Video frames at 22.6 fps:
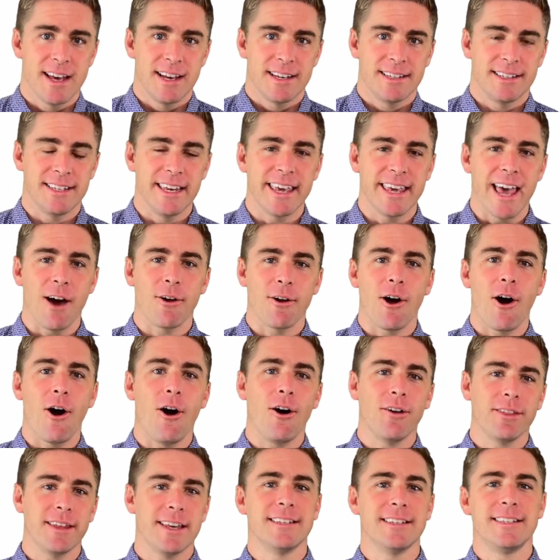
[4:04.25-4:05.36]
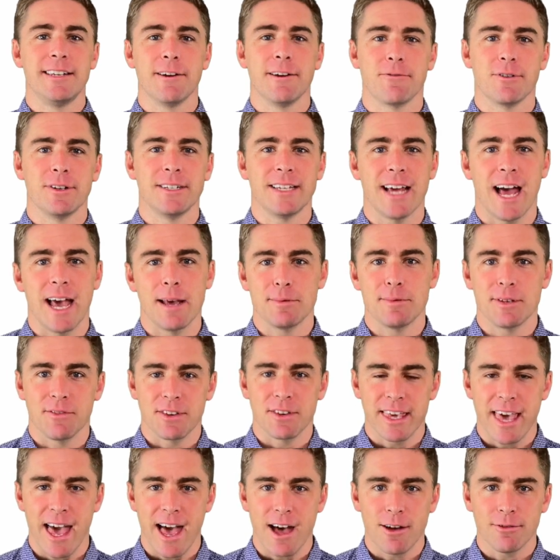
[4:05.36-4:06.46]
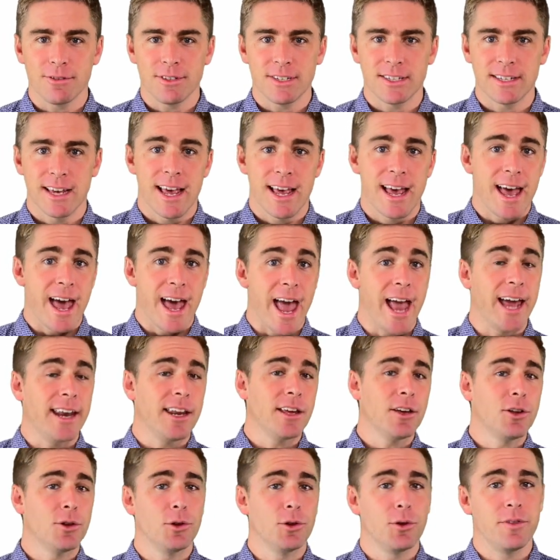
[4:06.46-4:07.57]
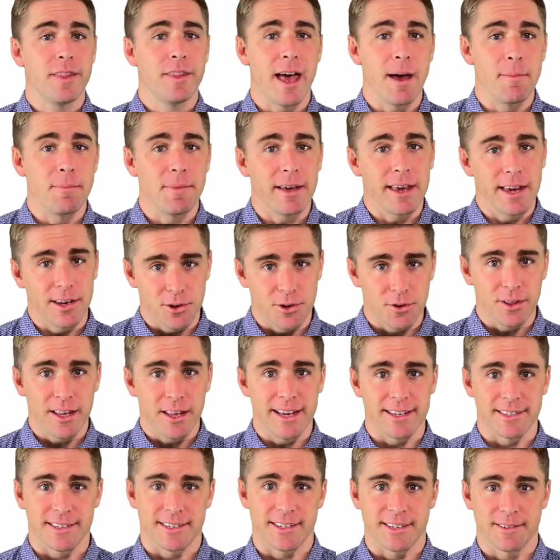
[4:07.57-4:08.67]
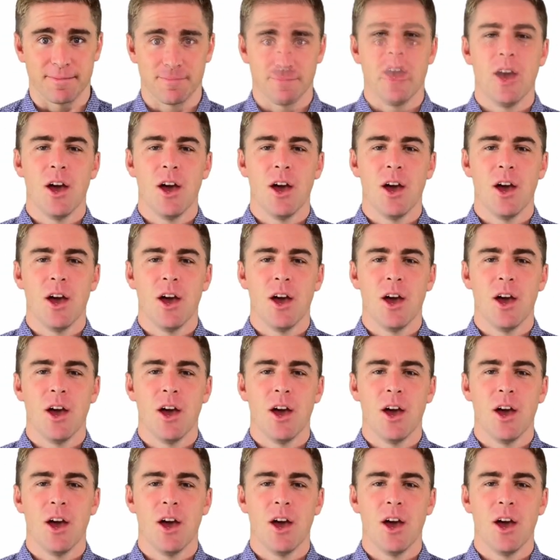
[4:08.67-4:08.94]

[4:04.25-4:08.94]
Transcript: Seek out all these different types of accounts and include them in your list.